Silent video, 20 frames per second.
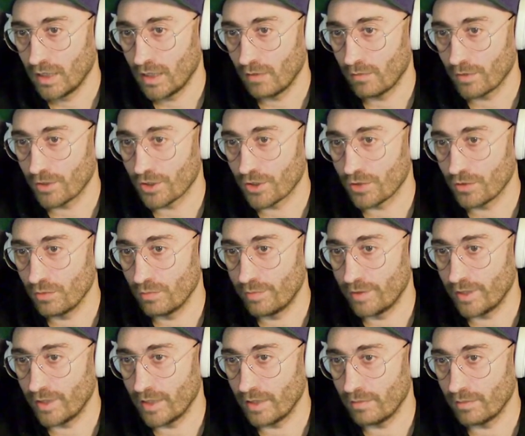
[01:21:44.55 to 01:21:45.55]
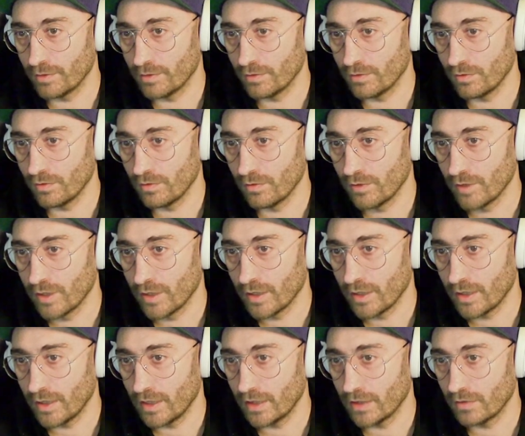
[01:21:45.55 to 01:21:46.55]
We should be able to
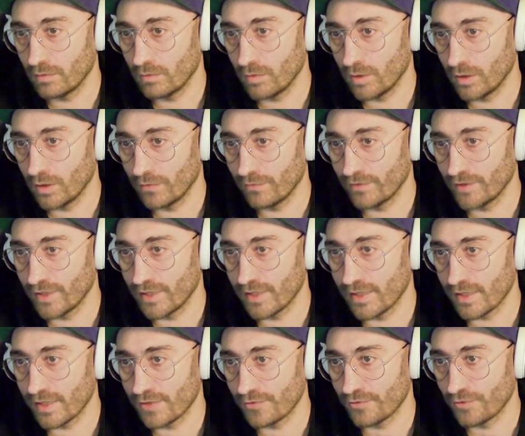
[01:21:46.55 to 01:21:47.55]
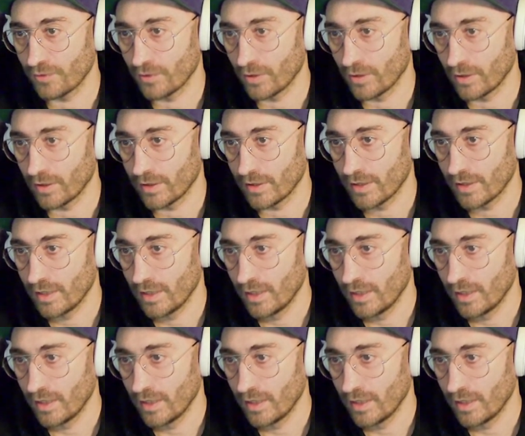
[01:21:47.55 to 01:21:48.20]
hit one of these asteroids